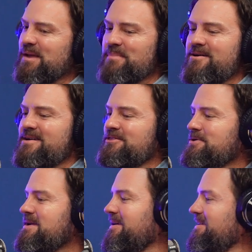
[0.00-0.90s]
Married,
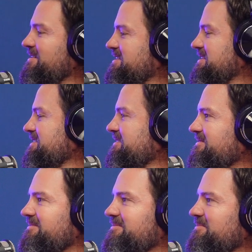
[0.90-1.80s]
3 kids.
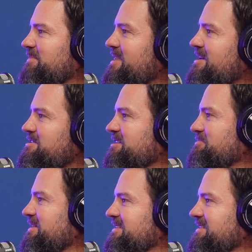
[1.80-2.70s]
Been in the insurance
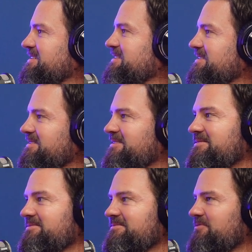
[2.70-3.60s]
business
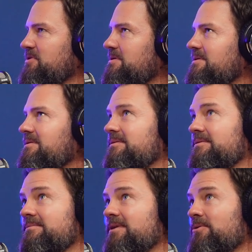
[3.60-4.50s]

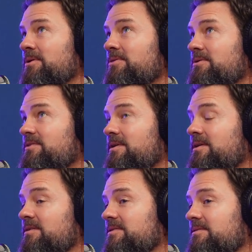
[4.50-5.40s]
for going on 13
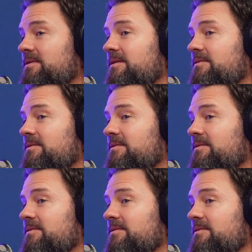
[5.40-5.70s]
years. Yeah.